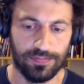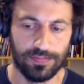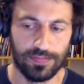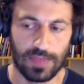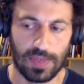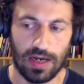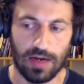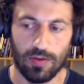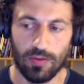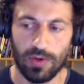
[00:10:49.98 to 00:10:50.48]

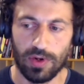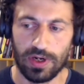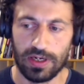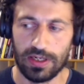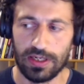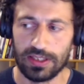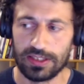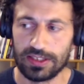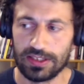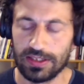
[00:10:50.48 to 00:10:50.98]

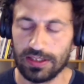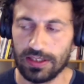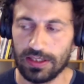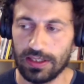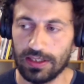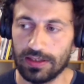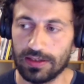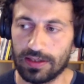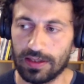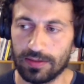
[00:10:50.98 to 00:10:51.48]
awareness
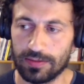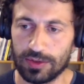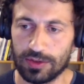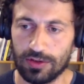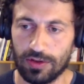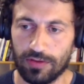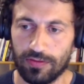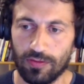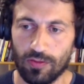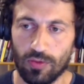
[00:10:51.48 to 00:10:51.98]
in terms
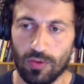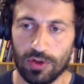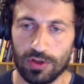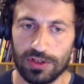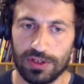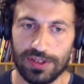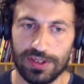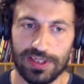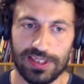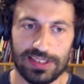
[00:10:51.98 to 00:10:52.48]
of
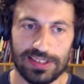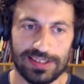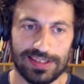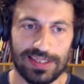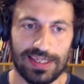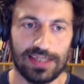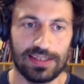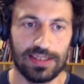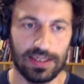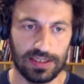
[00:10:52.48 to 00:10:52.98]
what this
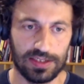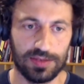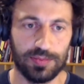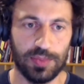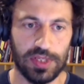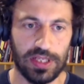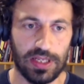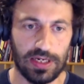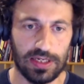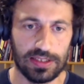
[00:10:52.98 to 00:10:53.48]
data
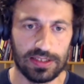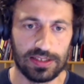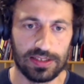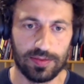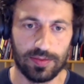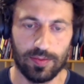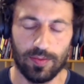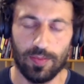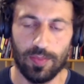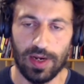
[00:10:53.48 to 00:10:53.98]

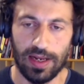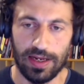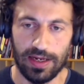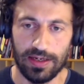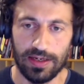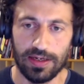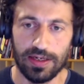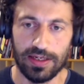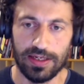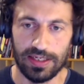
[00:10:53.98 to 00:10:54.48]
experience
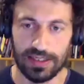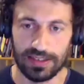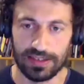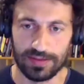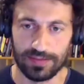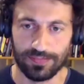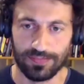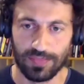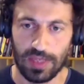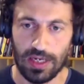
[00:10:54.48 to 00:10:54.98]
plane
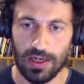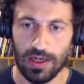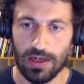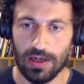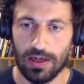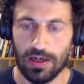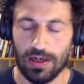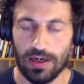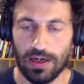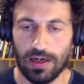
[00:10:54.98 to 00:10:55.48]
is.
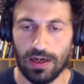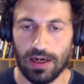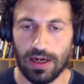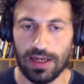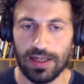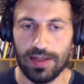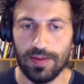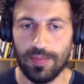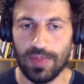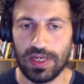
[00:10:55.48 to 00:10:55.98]

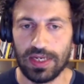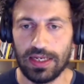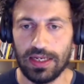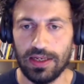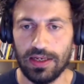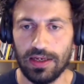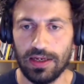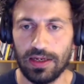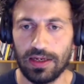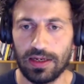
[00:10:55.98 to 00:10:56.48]
At the
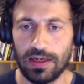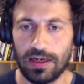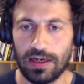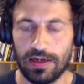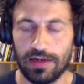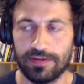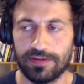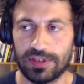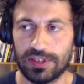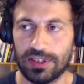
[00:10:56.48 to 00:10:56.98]
beginning,
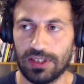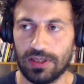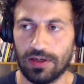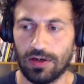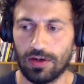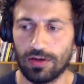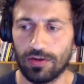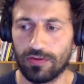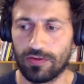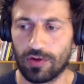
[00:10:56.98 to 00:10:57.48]
I've seen a
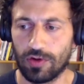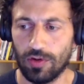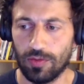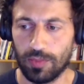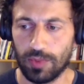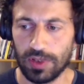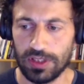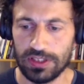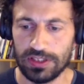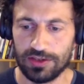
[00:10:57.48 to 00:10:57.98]
lot of
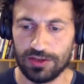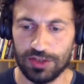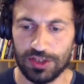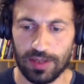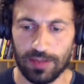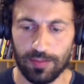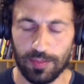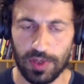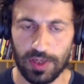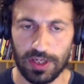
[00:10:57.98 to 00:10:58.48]
companies
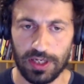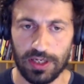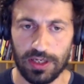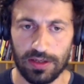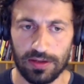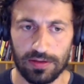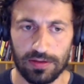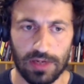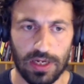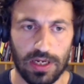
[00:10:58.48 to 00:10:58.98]

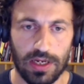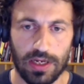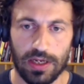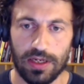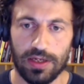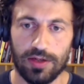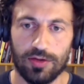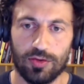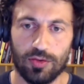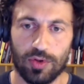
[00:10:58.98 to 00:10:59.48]
jumping
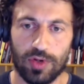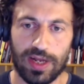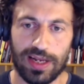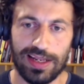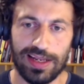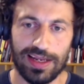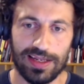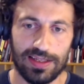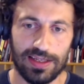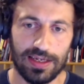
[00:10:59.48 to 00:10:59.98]
into
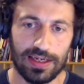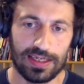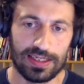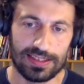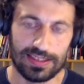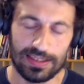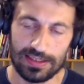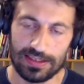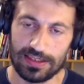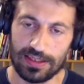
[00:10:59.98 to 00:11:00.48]
creating a
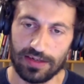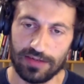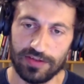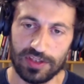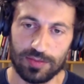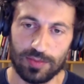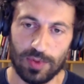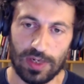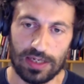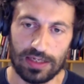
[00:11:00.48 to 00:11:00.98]

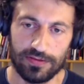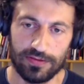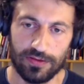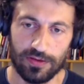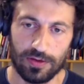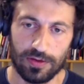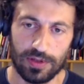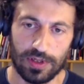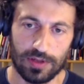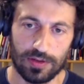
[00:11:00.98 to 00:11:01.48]
self-service
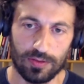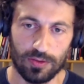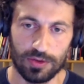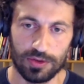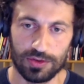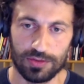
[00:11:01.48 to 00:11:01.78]
platform that was